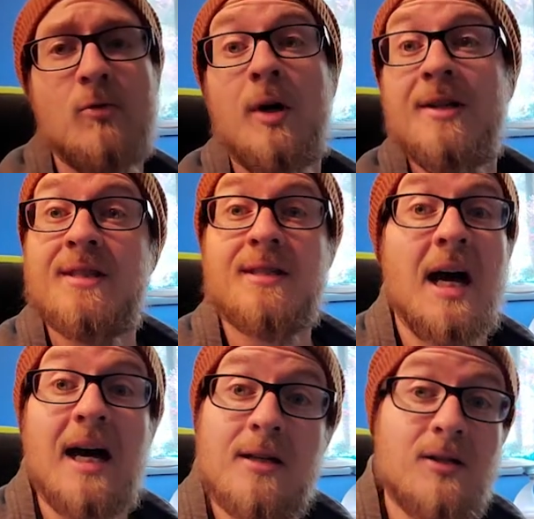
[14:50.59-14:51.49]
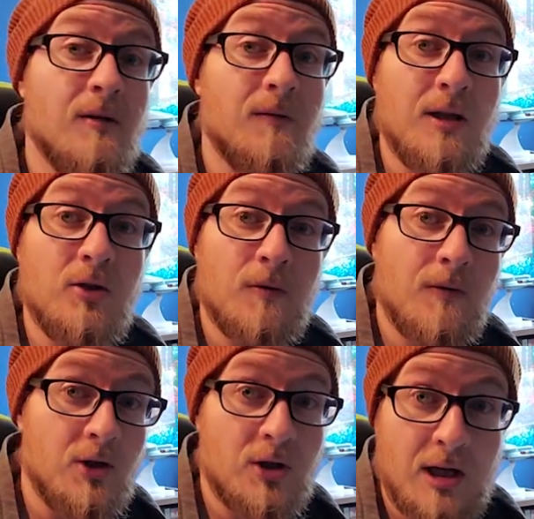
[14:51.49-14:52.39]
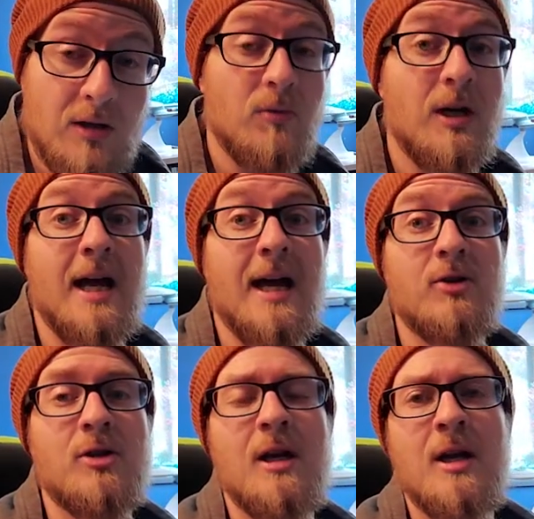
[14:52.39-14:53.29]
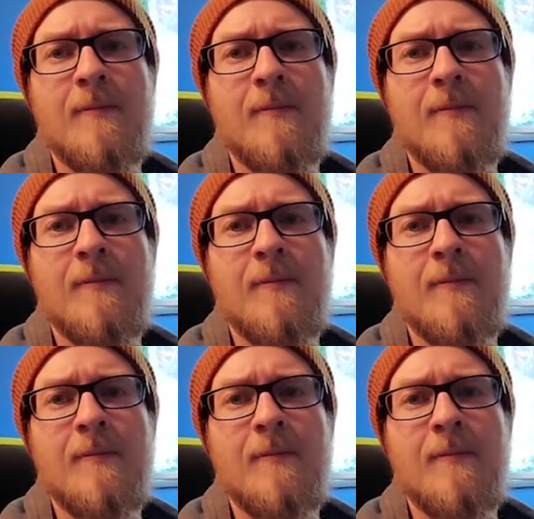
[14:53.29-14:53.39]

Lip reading: What size of each fish can you catch?